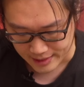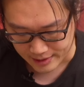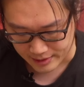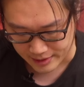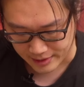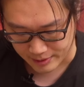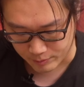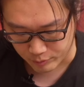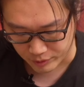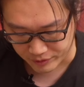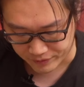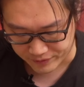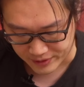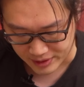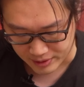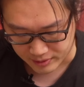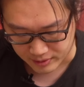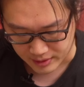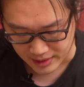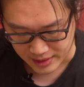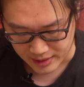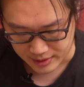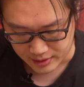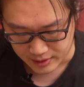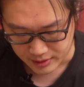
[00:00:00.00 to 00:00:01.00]
And without
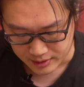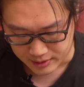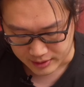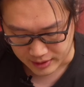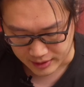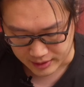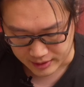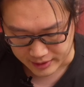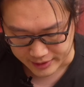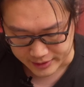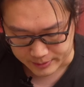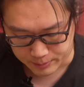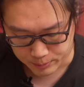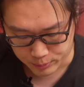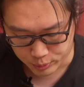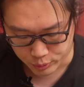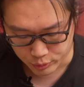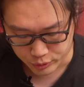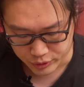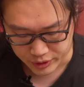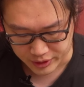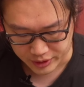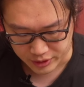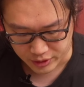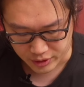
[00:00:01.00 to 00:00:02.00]
that, the clay is
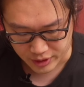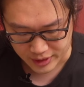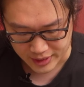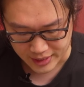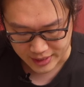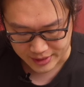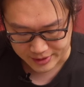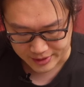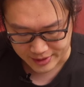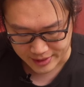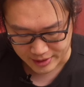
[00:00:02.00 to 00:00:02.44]
pushing your hand